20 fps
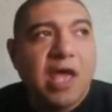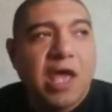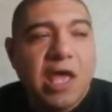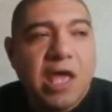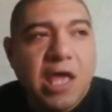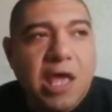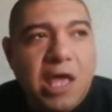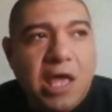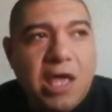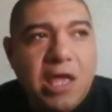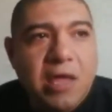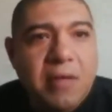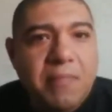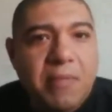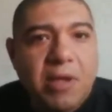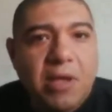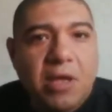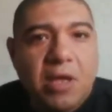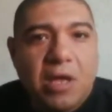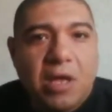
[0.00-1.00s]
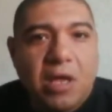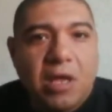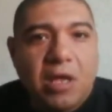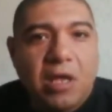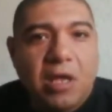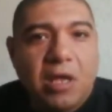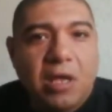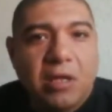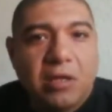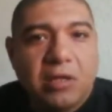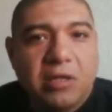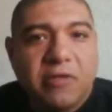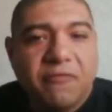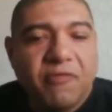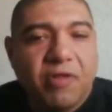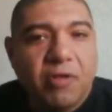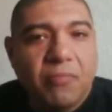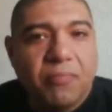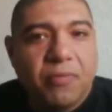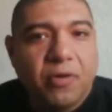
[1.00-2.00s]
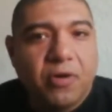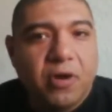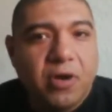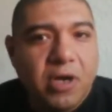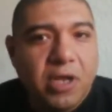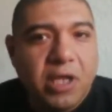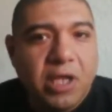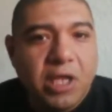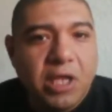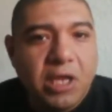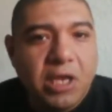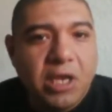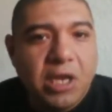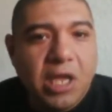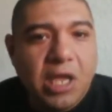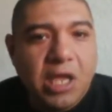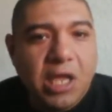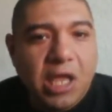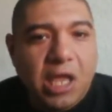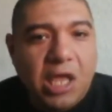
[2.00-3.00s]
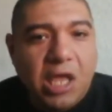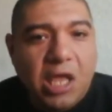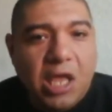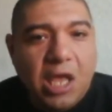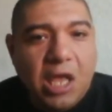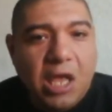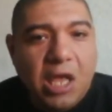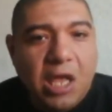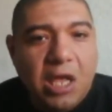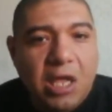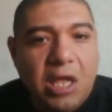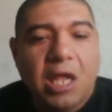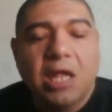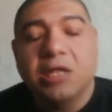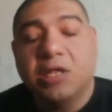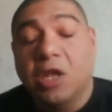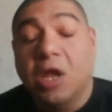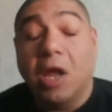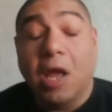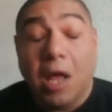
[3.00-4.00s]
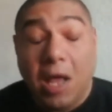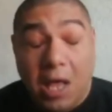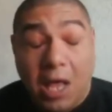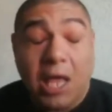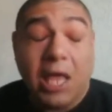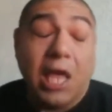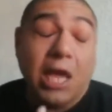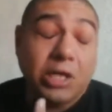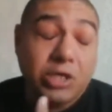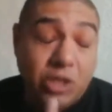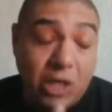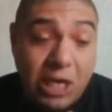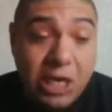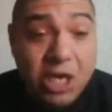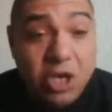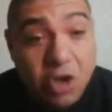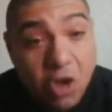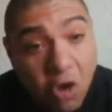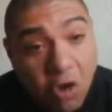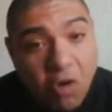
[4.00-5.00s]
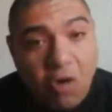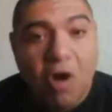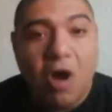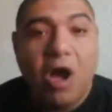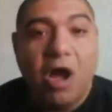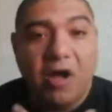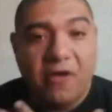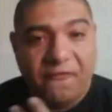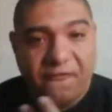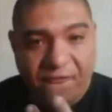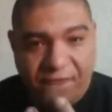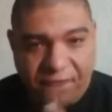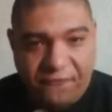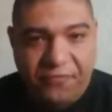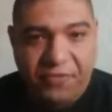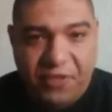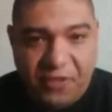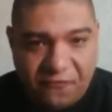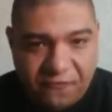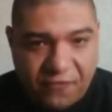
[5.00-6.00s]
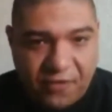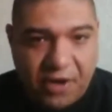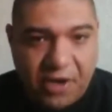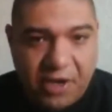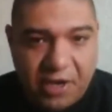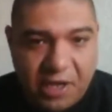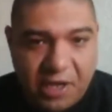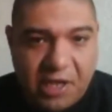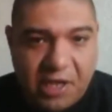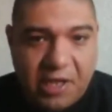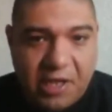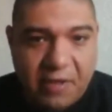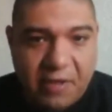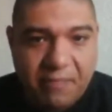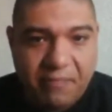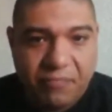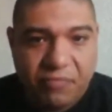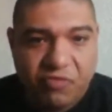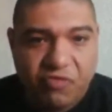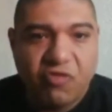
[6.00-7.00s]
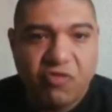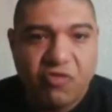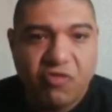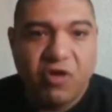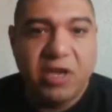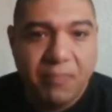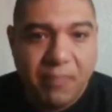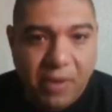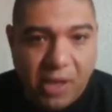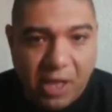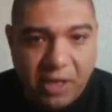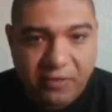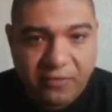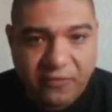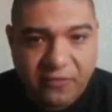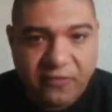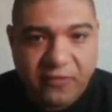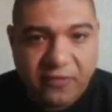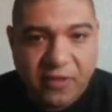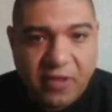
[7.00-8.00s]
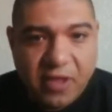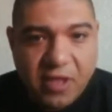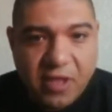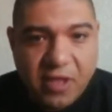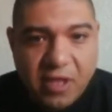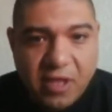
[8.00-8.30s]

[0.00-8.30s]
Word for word: yes, I, I, I am a, a developer and I. I I actually know of different um, trading bots.